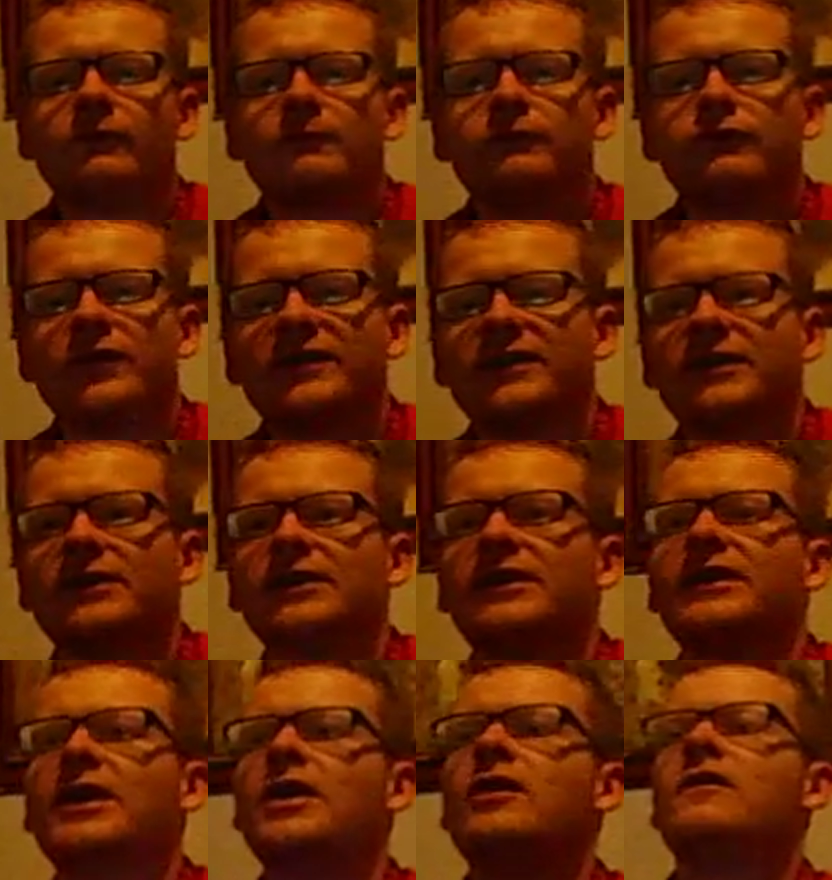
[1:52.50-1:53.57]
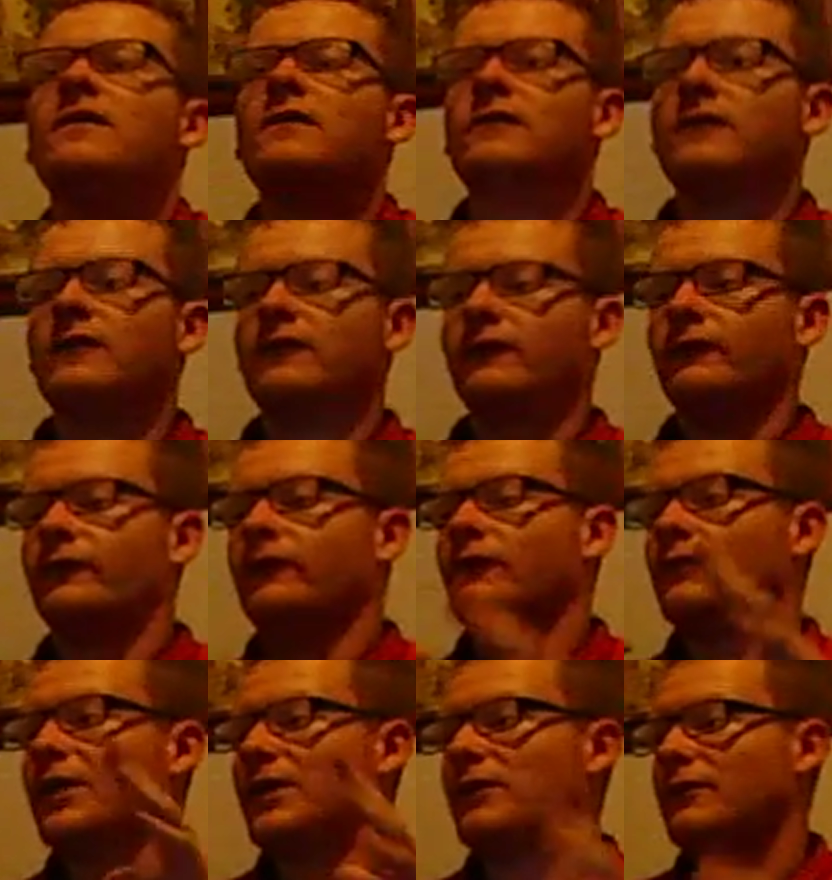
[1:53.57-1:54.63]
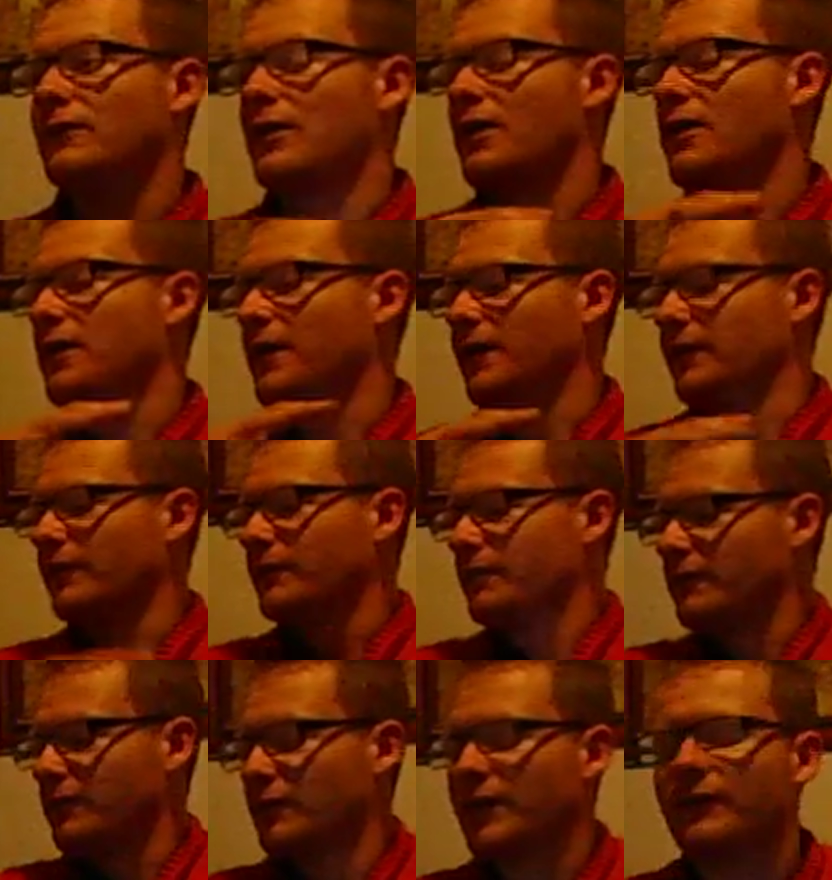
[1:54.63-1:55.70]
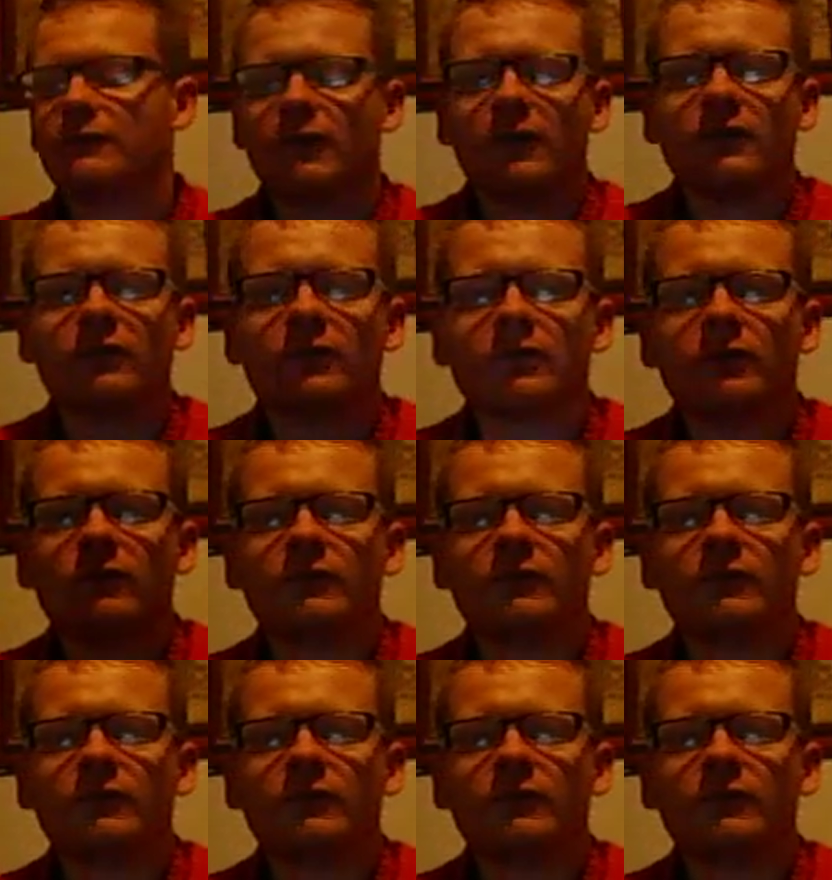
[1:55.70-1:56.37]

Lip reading: practically to our eyes fully grown